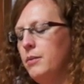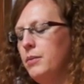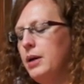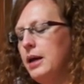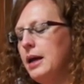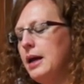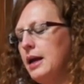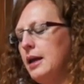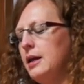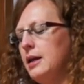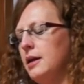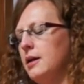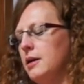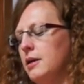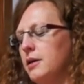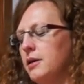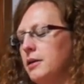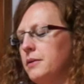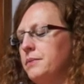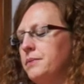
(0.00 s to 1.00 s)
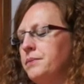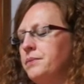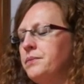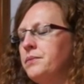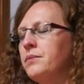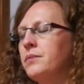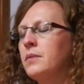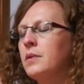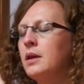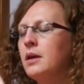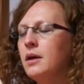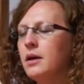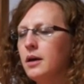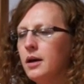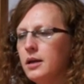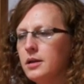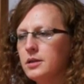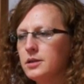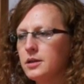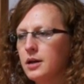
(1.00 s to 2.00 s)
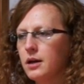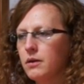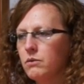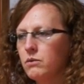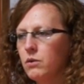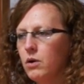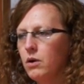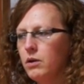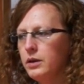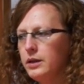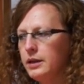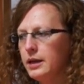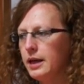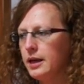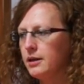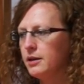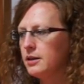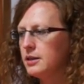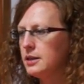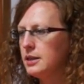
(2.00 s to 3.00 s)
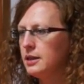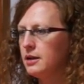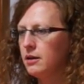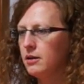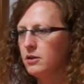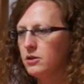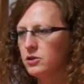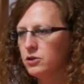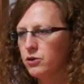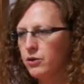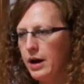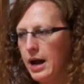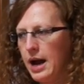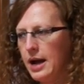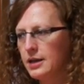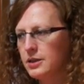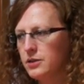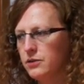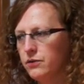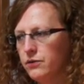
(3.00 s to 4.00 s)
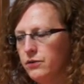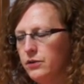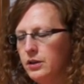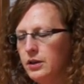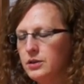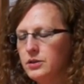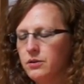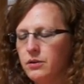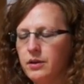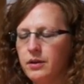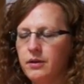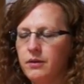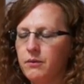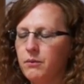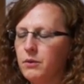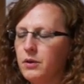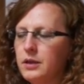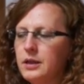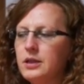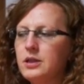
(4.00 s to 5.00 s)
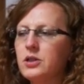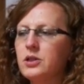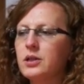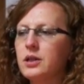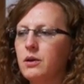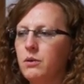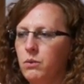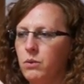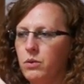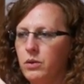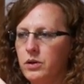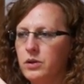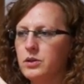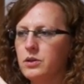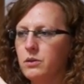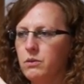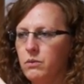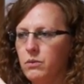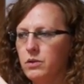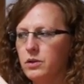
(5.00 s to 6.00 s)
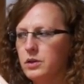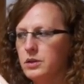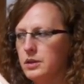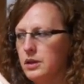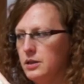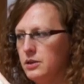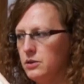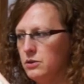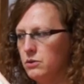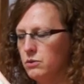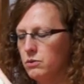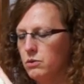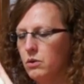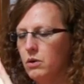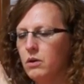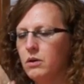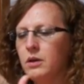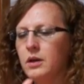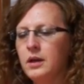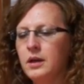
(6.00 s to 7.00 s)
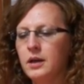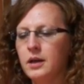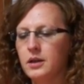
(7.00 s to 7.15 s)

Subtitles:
patty here and start rolling that, you can see all those cracks and frills around there. Well, they just get worse and worse as you roll.